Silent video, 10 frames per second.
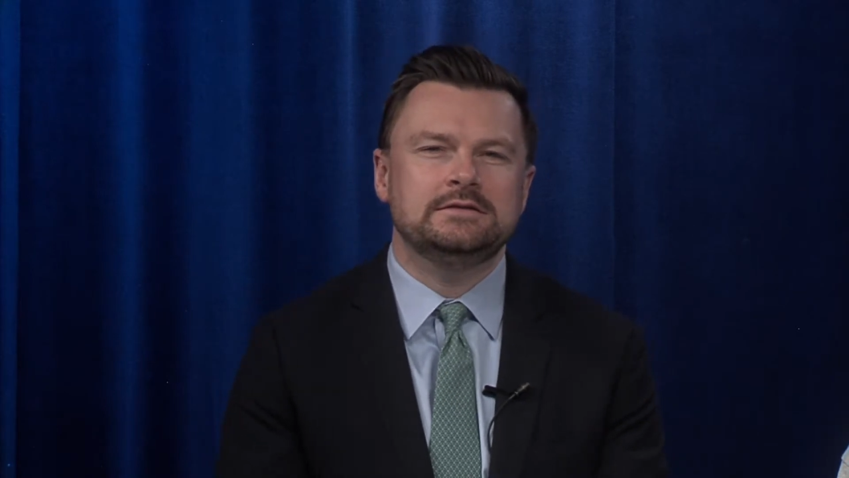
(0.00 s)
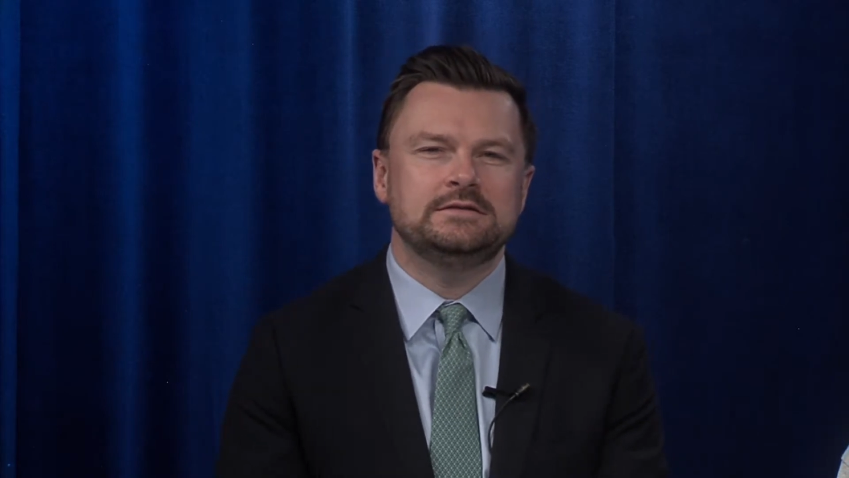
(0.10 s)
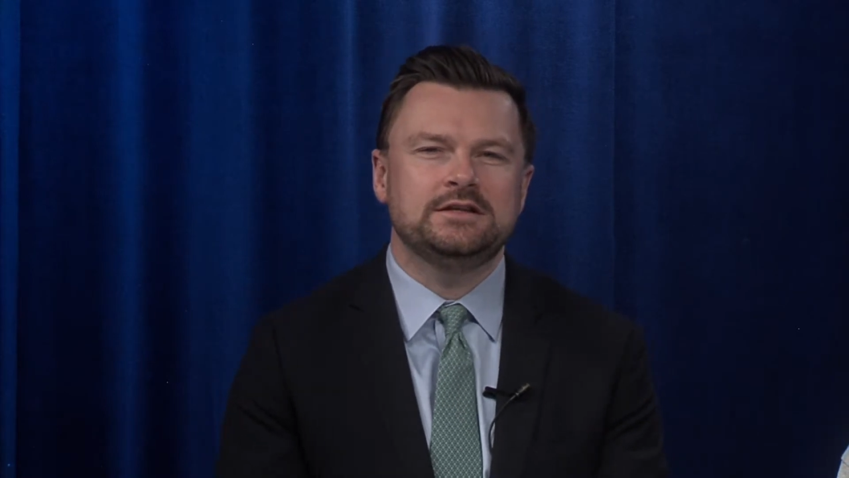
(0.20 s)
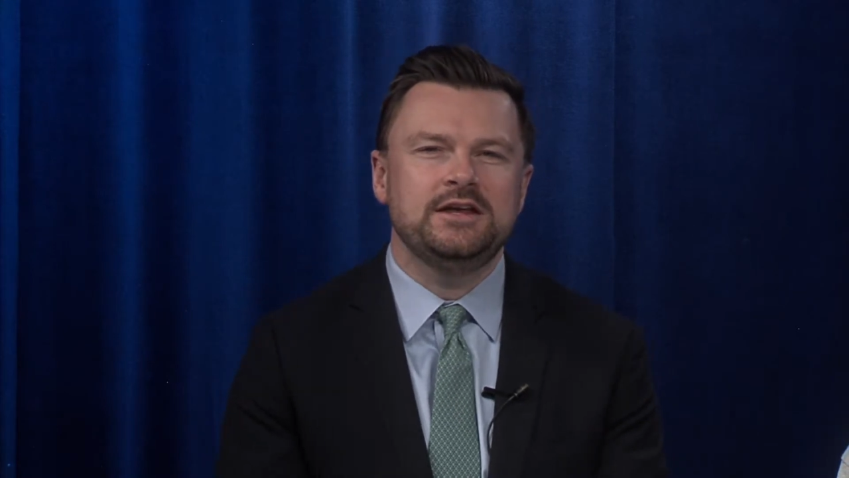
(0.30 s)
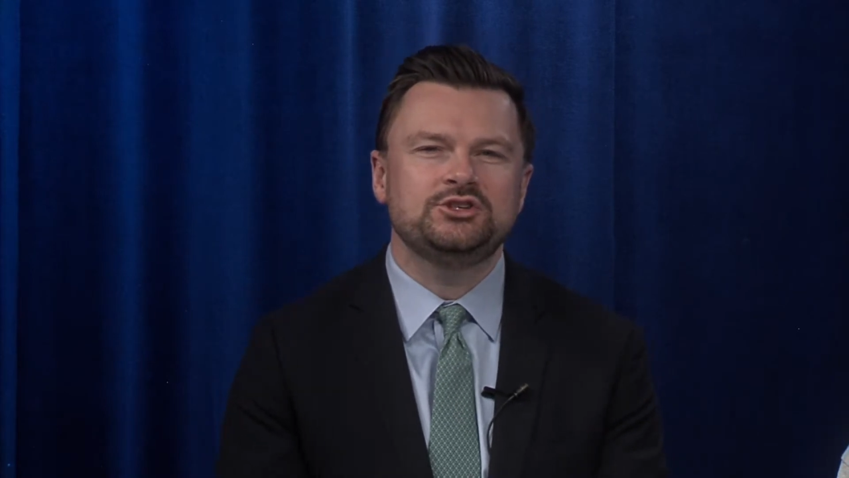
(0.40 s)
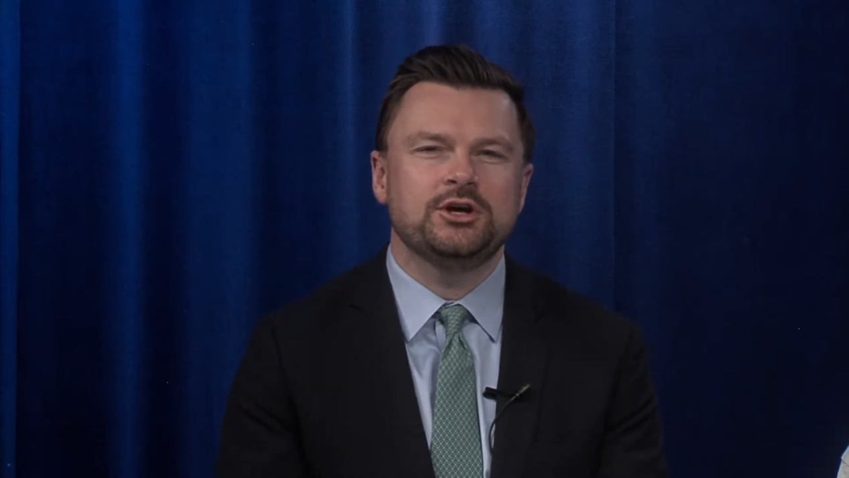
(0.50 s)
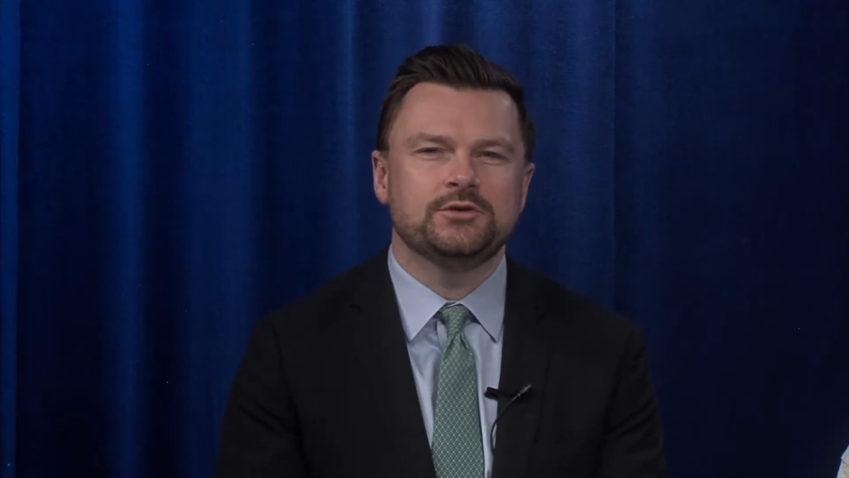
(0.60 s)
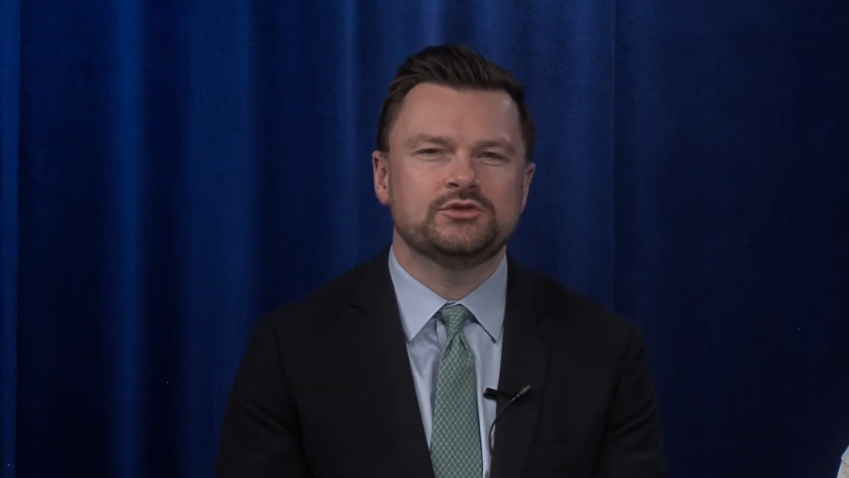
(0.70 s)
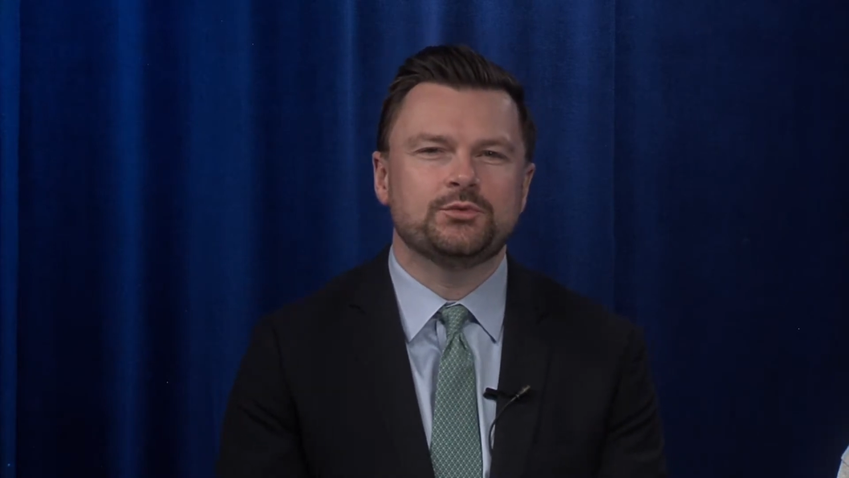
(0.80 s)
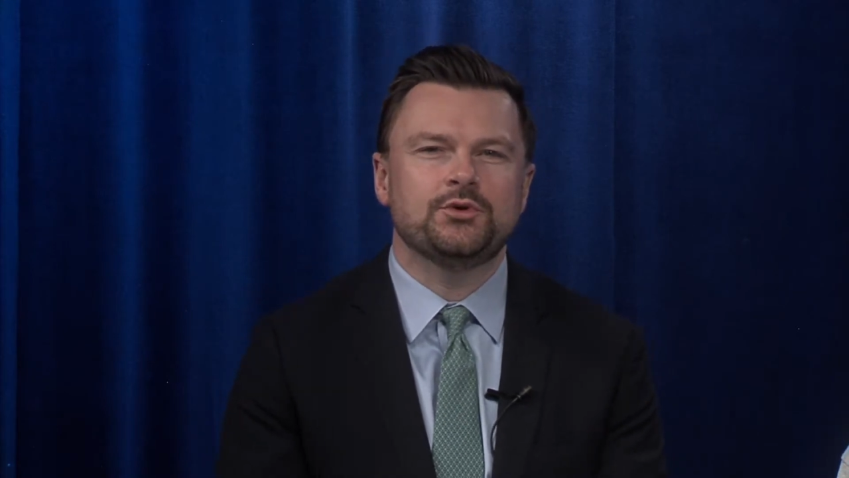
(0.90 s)
Today's show
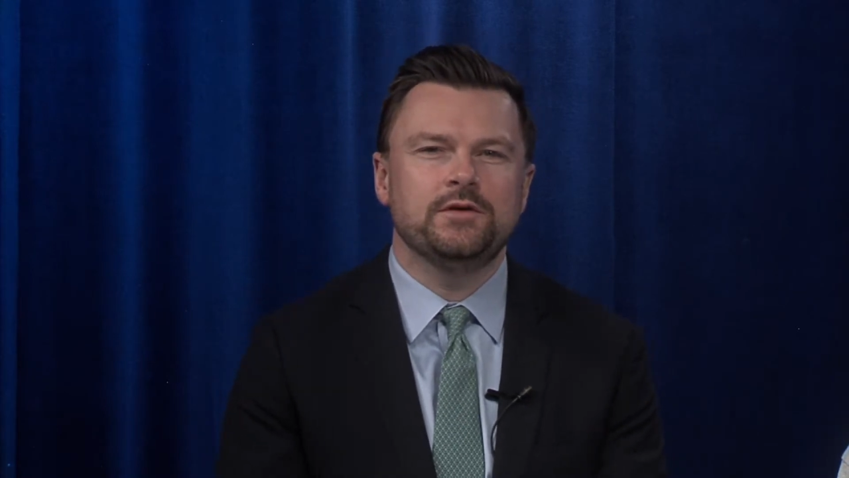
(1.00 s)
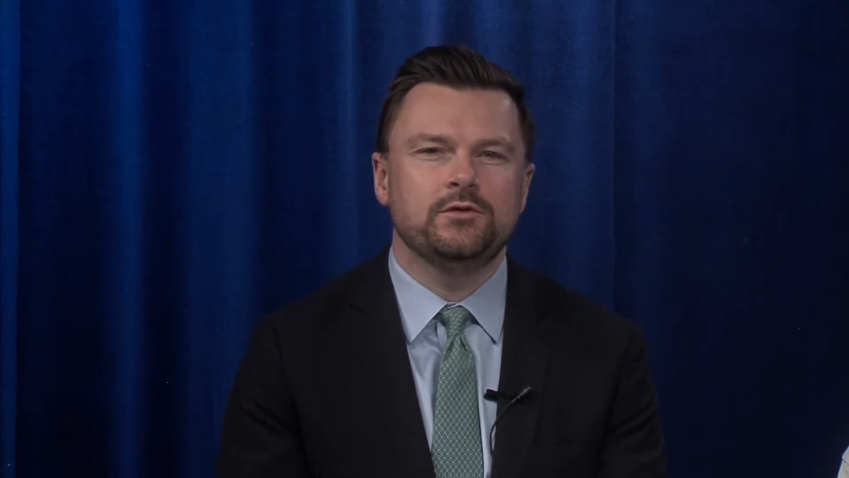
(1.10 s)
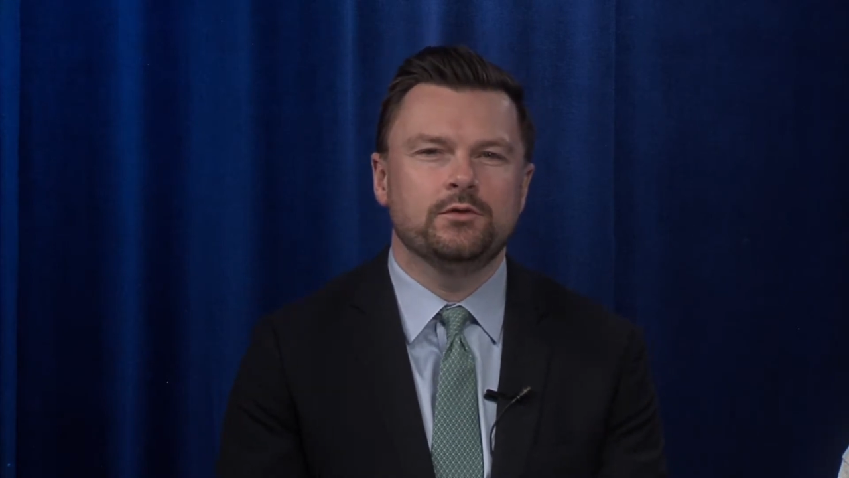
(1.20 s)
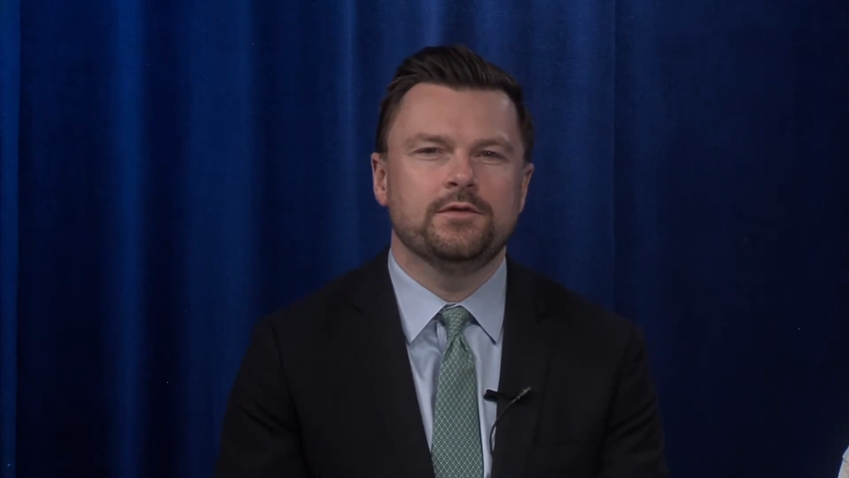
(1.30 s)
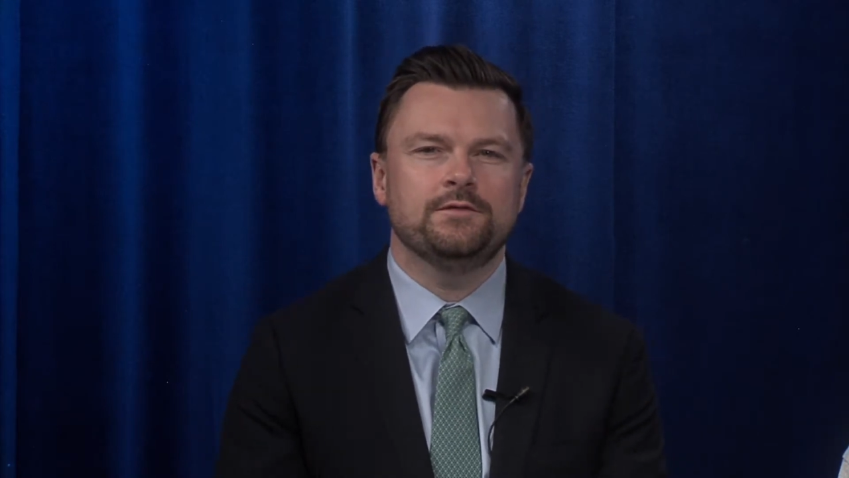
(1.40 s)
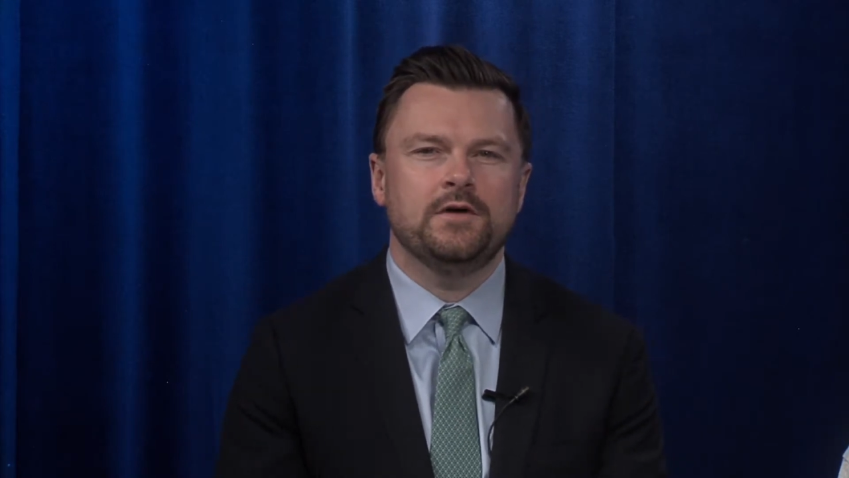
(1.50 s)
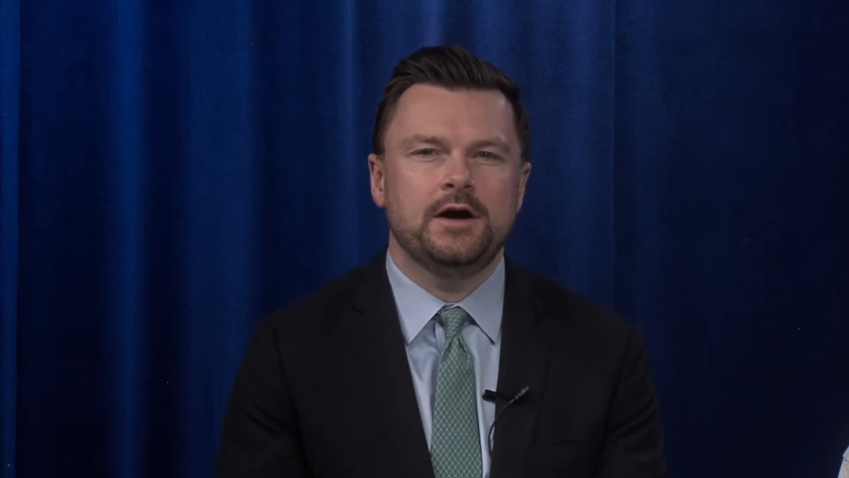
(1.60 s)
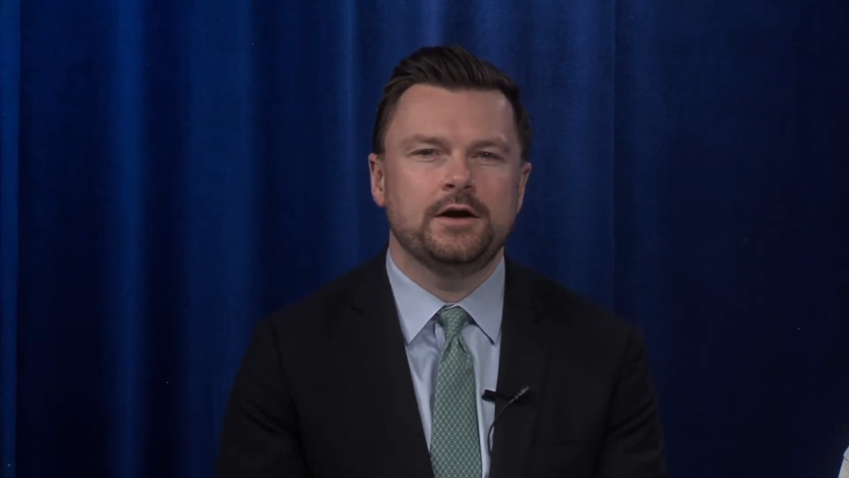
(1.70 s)
is a preview of the fine